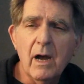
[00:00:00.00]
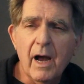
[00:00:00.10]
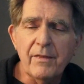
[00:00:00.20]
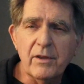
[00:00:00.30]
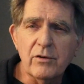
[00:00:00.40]

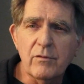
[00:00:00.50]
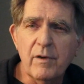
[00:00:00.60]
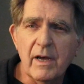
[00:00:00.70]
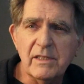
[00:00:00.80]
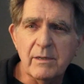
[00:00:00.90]
I think you'll
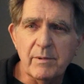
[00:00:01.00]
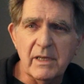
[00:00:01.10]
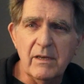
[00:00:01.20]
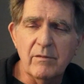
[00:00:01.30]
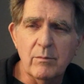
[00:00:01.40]
find
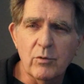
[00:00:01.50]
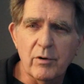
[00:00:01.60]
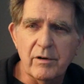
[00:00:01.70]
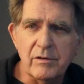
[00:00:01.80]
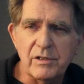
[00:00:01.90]
something even
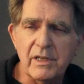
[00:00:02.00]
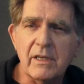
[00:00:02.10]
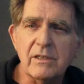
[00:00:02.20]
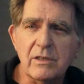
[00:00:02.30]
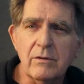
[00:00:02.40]
more interesting.
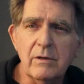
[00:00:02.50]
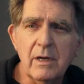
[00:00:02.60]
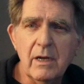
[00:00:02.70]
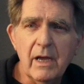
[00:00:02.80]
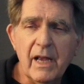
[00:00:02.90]
So,
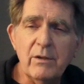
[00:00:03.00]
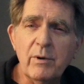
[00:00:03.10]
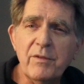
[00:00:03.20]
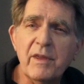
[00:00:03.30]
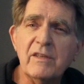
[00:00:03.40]

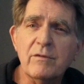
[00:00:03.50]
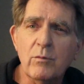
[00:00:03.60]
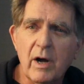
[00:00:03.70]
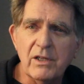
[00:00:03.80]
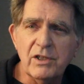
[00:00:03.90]
anyway, thanks for
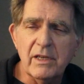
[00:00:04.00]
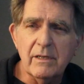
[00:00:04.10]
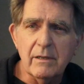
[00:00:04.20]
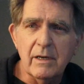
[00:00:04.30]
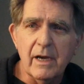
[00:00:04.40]

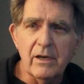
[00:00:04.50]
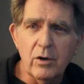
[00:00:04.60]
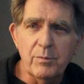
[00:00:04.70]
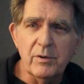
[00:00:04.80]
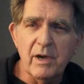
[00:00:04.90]
watching. I
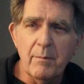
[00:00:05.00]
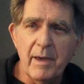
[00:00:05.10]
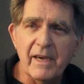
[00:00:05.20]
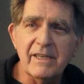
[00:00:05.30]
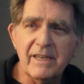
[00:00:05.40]
hope you come
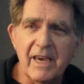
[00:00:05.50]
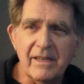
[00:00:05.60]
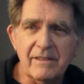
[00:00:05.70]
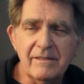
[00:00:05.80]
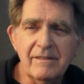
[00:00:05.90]
back
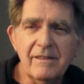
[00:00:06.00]
again,